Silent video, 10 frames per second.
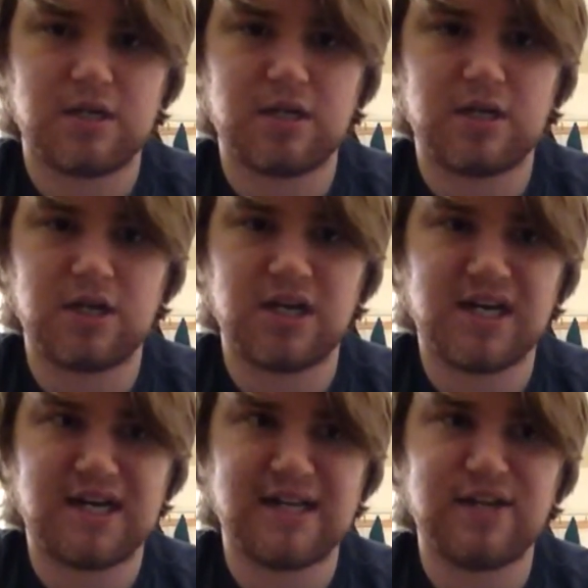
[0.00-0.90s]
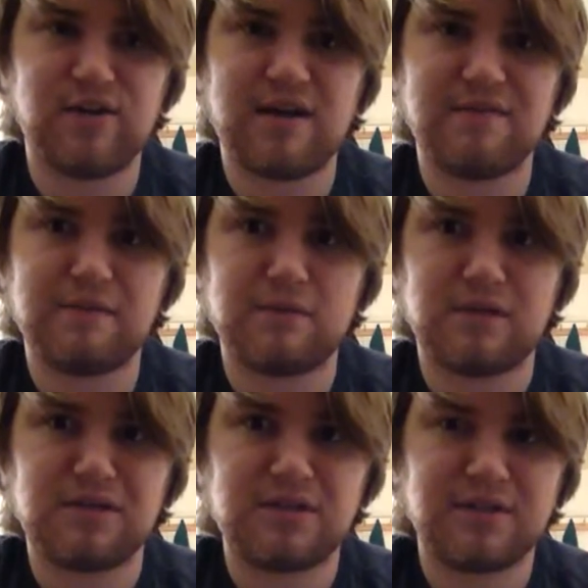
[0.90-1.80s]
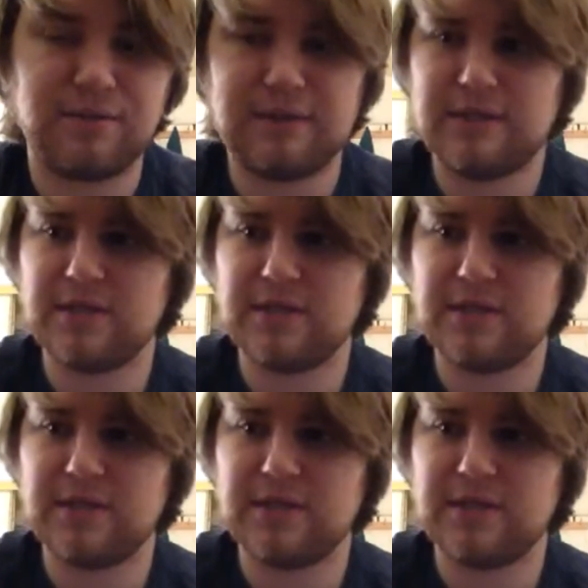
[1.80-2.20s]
And then you have a little